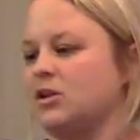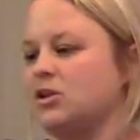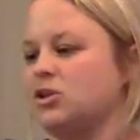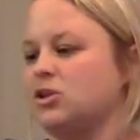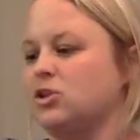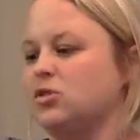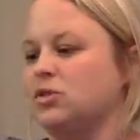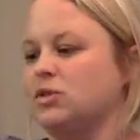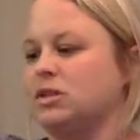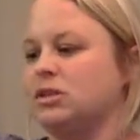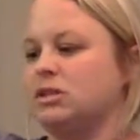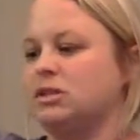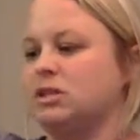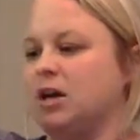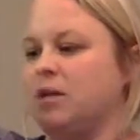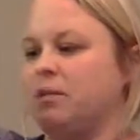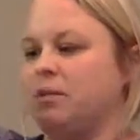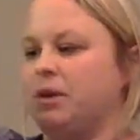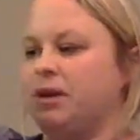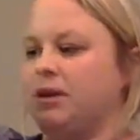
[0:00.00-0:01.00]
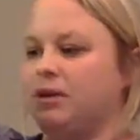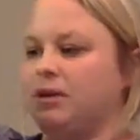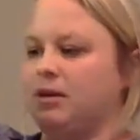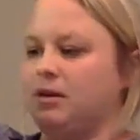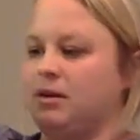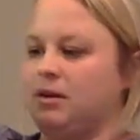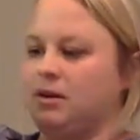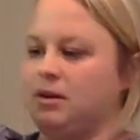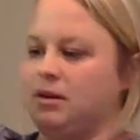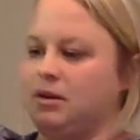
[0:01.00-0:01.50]
to the stomach.
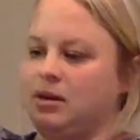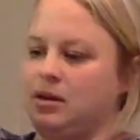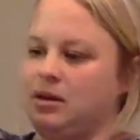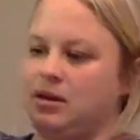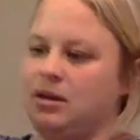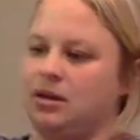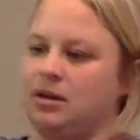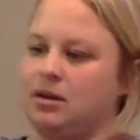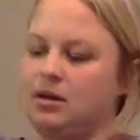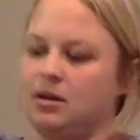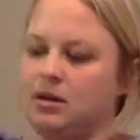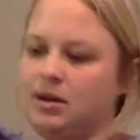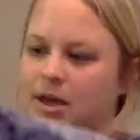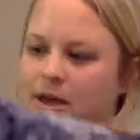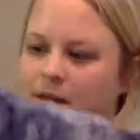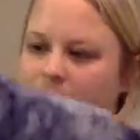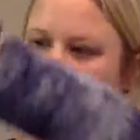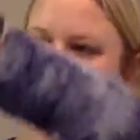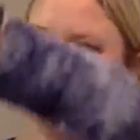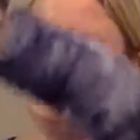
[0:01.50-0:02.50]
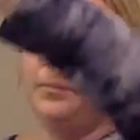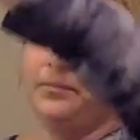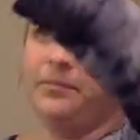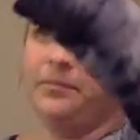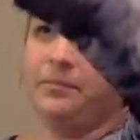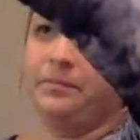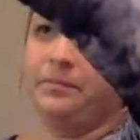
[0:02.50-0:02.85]
Okay?